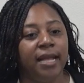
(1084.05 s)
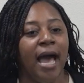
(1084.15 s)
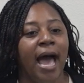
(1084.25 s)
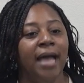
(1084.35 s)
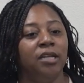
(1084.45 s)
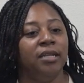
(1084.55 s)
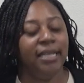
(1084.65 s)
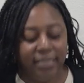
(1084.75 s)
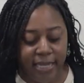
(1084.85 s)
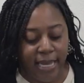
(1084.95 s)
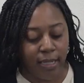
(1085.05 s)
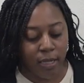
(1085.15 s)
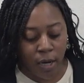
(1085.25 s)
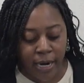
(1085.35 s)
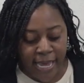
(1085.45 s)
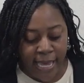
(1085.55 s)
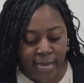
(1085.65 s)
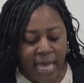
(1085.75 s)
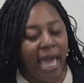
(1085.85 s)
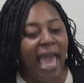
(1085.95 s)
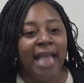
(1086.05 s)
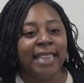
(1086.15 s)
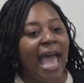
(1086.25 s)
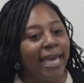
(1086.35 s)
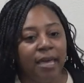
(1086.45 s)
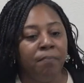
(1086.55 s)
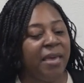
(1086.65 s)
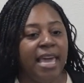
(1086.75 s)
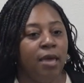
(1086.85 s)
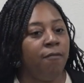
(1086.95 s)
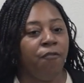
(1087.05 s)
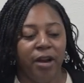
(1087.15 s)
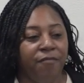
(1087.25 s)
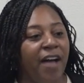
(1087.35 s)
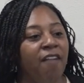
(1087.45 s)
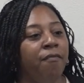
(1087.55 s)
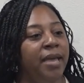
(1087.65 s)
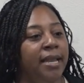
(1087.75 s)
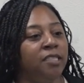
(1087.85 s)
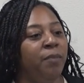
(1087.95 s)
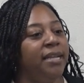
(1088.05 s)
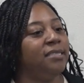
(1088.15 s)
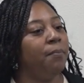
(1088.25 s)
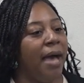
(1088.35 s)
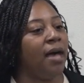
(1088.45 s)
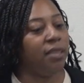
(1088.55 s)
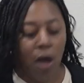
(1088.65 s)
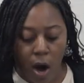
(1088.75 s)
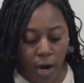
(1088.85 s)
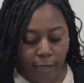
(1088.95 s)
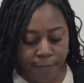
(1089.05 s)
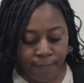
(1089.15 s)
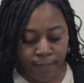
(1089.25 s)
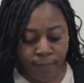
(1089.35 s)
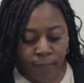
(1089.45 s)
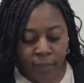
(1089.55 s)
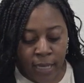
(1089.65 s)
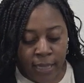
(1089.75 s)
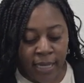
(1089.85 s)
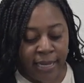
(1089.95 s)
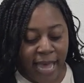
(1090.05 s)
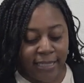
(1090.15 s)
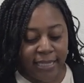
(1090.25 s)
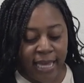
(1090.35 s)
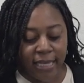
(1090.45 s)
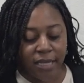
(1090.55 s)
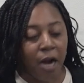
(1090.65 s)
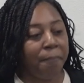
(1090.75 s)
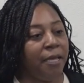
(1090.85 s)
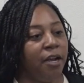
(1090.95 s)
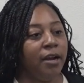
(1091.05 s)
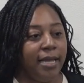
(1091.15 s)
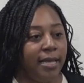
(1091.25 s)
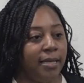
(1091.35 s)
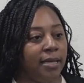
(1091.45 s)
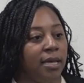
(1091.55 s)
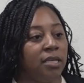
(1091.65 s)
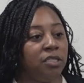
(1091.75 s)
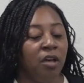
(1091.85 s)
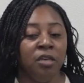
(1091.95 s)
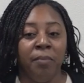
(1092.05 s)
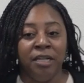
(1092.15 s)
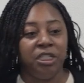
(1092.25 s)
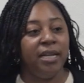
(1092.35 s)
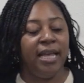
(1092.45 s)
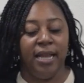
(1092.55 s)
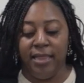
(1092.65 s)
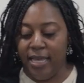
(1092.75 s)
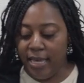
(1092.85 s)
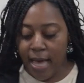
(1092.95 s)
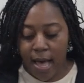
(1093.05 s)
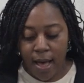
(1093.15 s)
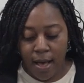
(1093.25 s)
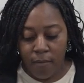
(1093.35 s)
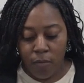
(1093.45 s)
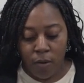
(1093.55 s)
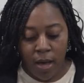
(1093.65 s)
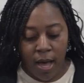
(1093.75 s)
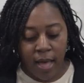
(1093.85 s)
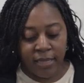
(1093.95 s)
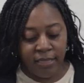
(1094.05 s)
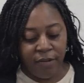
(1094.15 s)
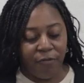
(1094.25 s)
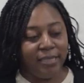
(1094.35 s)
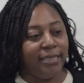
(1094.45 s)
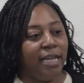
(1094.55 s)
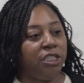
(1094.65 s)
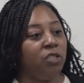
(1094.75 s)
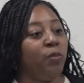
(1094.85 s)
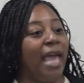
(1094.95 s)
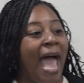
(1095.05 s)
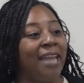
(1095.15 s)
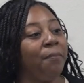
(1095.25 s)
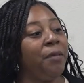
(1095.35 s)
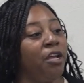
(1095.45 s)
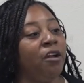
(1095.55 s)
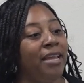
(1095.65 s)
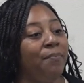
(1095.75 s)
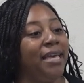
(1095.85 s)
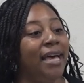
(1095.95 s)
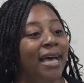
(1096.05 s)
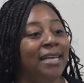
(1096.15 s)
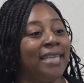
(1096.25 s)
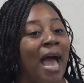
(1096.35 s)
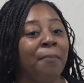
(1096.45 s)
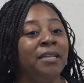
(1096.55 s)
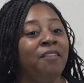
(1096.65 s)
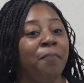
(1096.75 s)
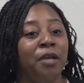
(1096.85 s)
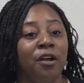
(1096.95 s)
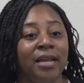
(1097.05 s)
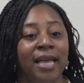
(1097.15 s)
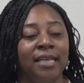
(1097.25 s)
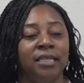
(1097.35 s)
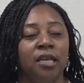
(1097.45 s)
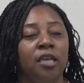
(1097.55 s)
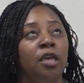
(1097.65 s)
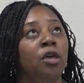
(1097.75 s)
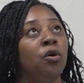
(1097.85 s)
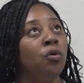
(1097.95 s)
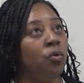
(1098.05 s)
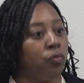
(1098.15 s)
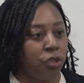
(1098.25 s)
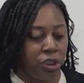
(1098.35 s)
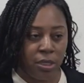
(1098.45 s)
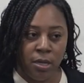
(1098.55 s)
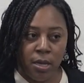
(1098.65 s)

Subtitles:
God, listening, learning. And that can be 45 minutes, but it's about the heart. The next thing is our purity. Sonia, you mentioned it in the different sessions. We added purity because I believe purity is a huge